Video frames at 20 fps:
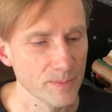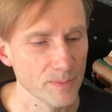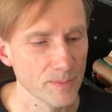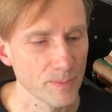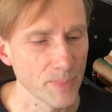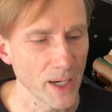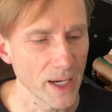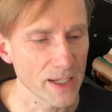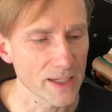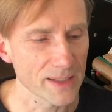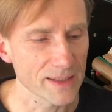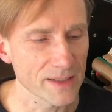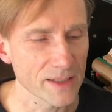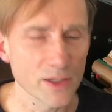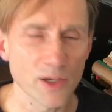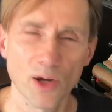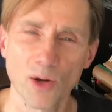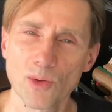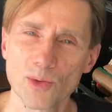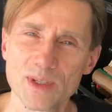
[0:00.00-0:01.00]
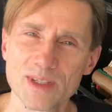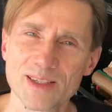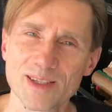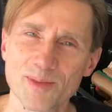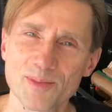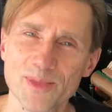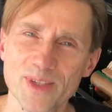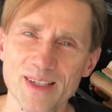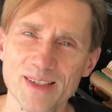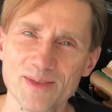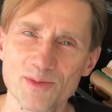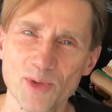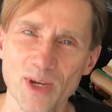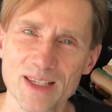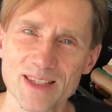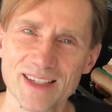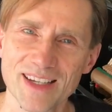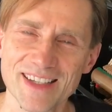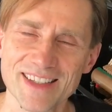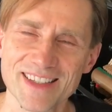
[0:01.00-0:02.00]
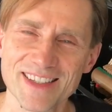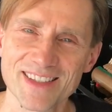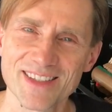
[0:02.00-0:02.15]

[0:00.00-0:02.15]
But, when something resonates,